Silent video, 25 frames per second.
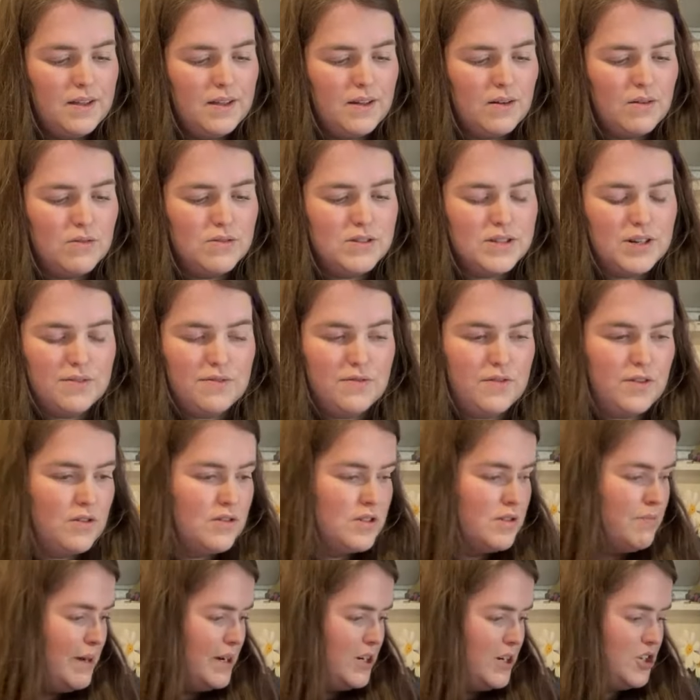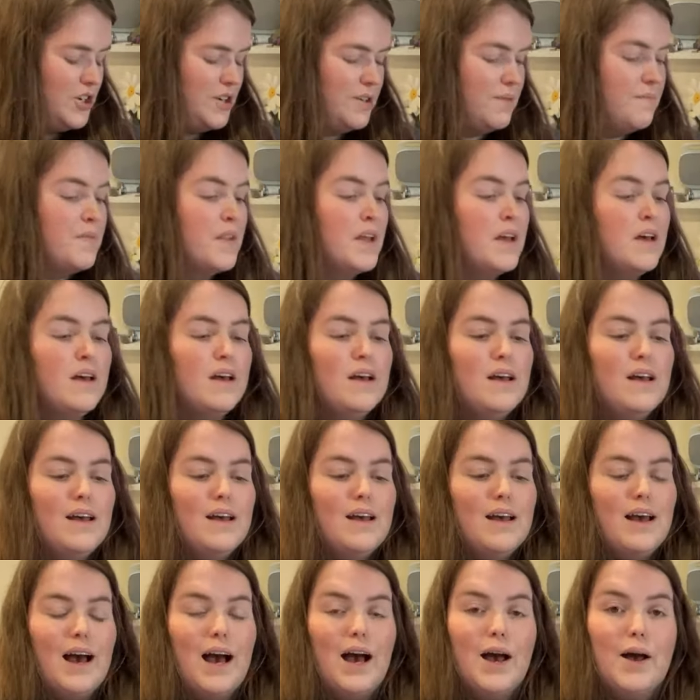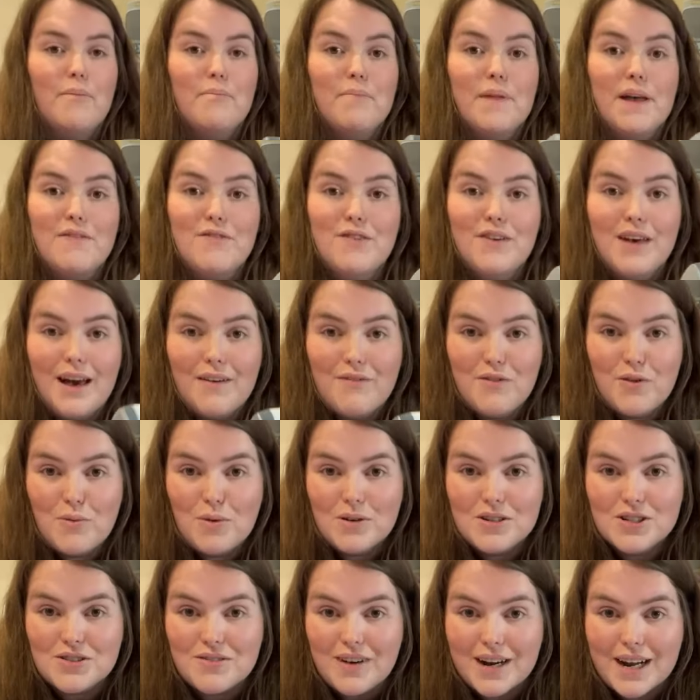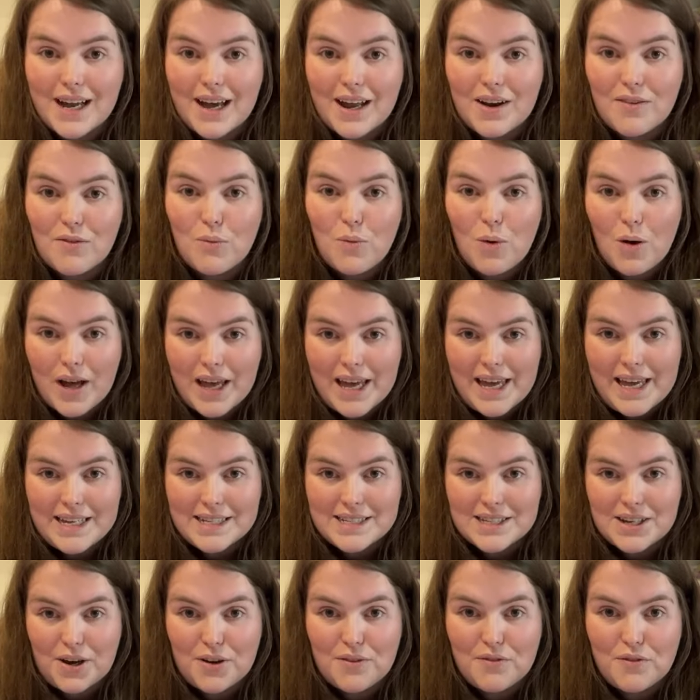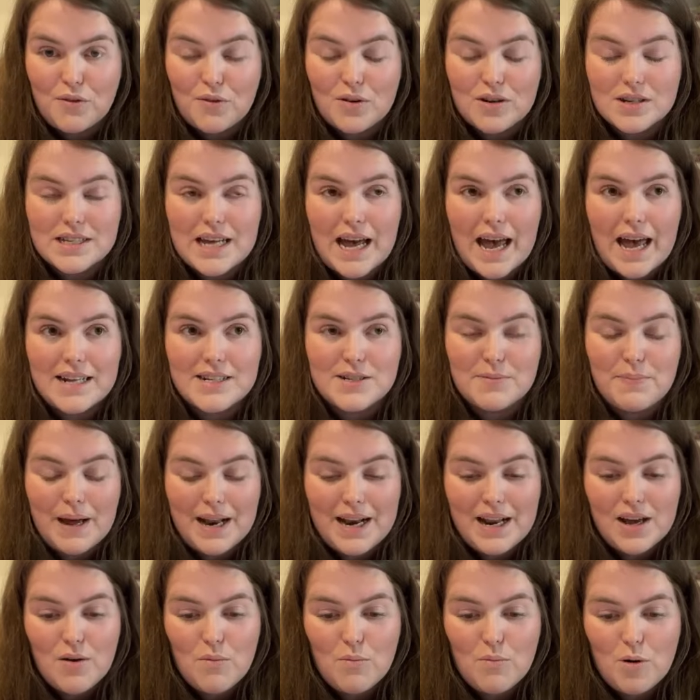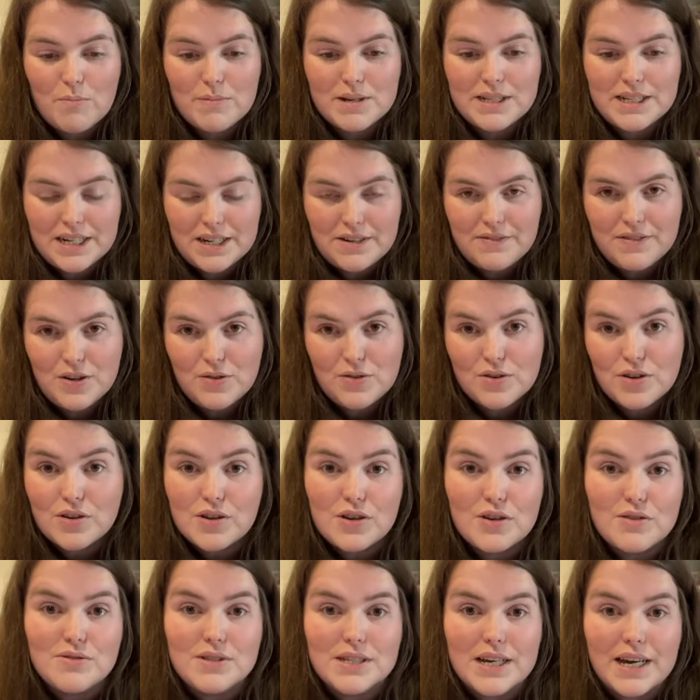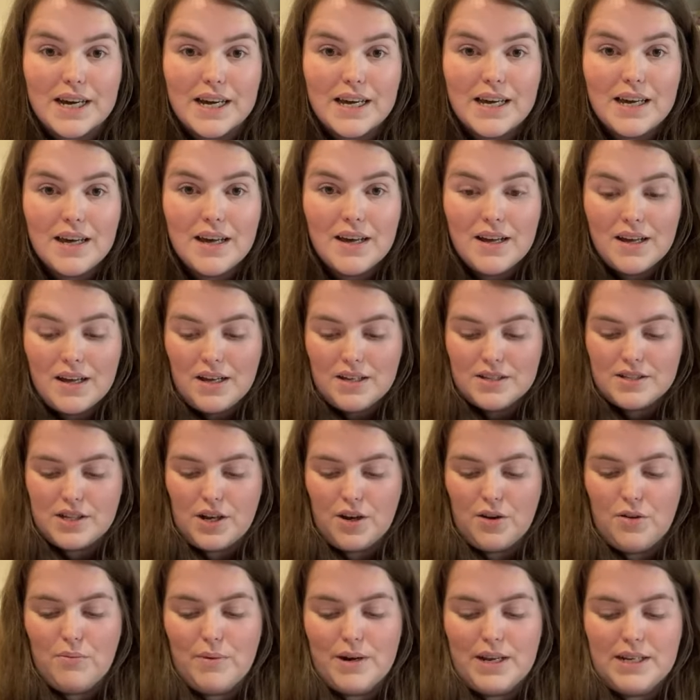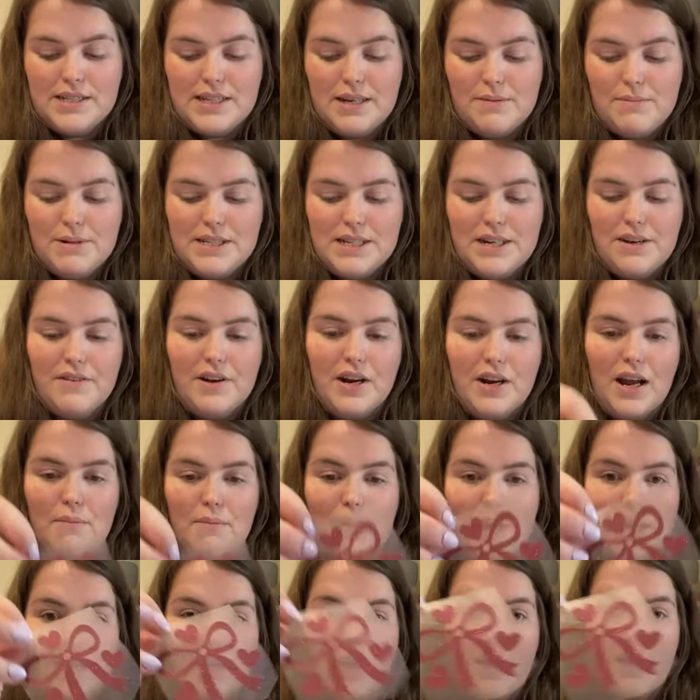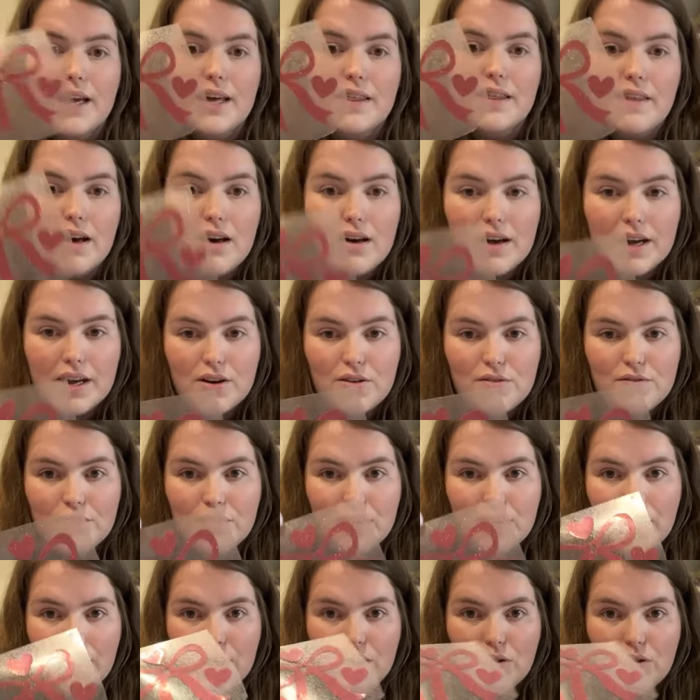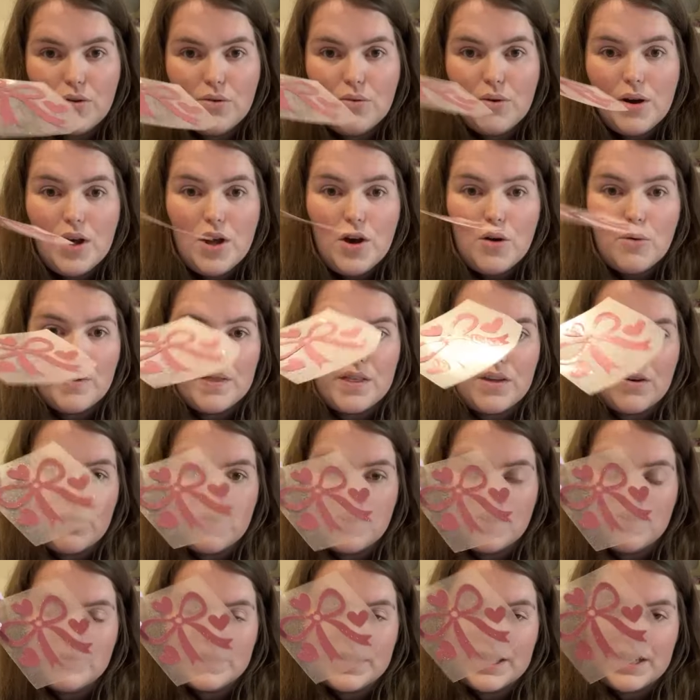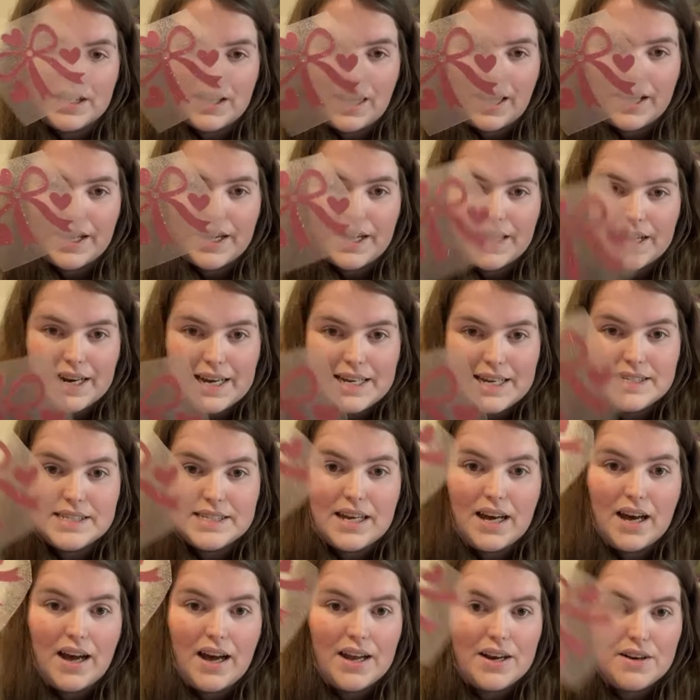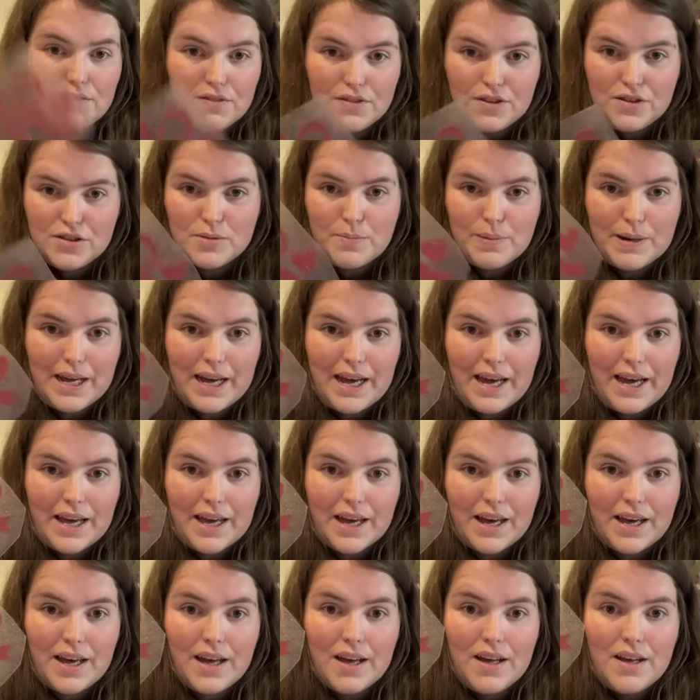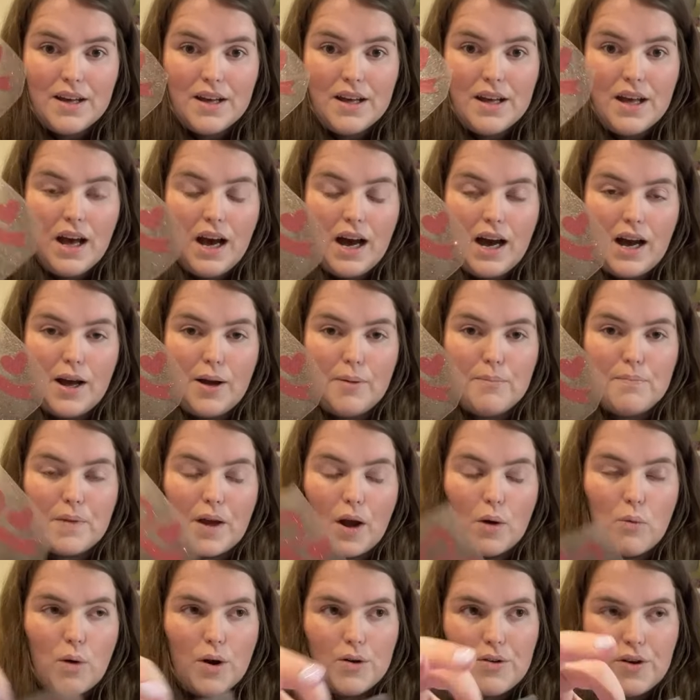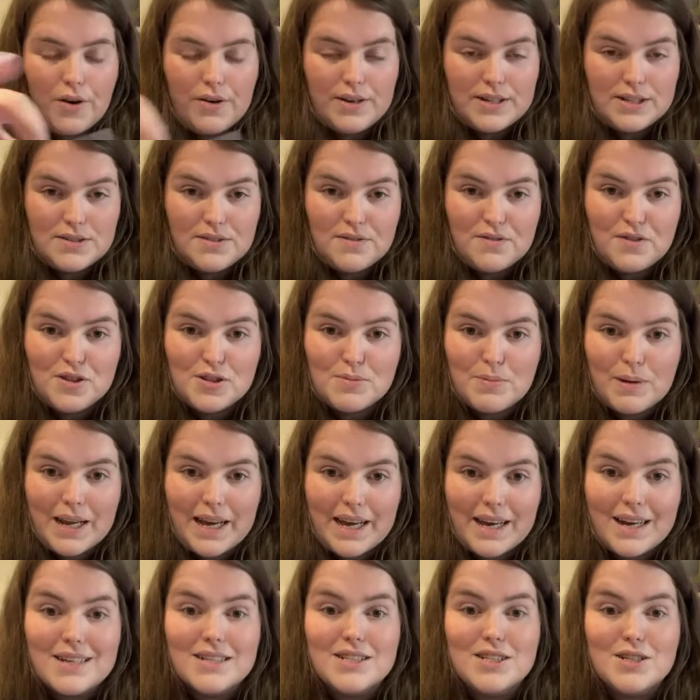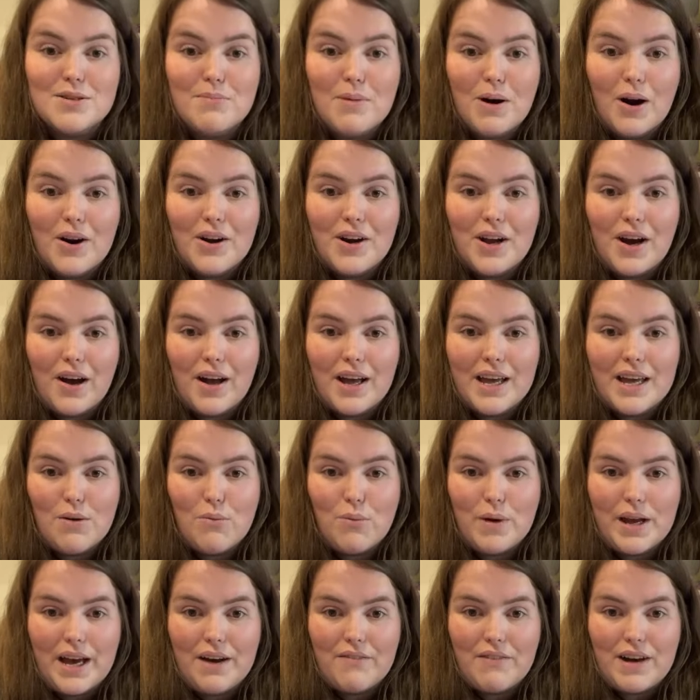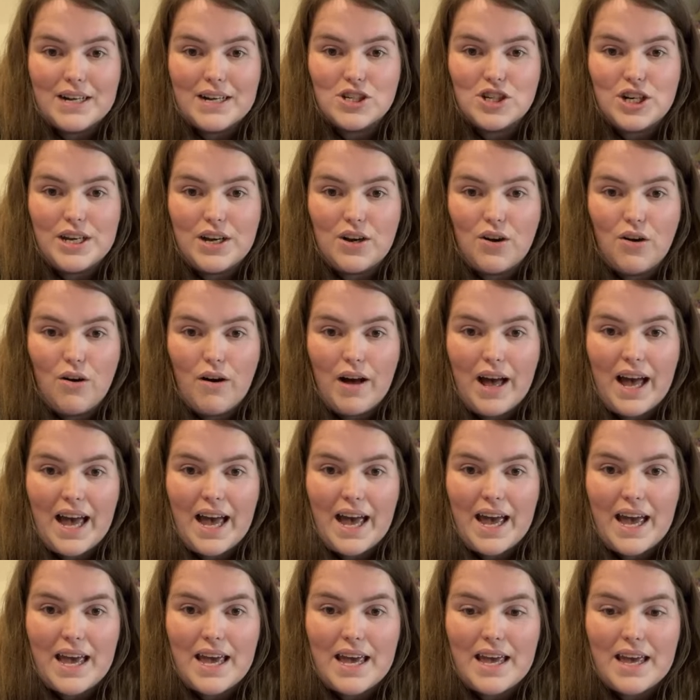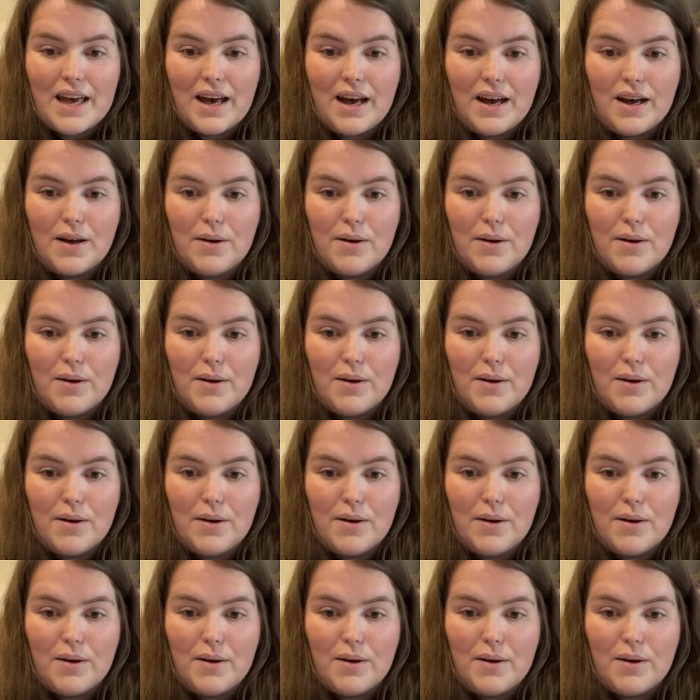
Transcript: Also forgot to mention, if you're ever wondering kind of what heat to go for, because depending on what material you're using, so when I say material, I mean like the iron-on vinyl, whether you're using like glitter, infusible ink. I won't go into infusible ink because tomorrow night we have actually got a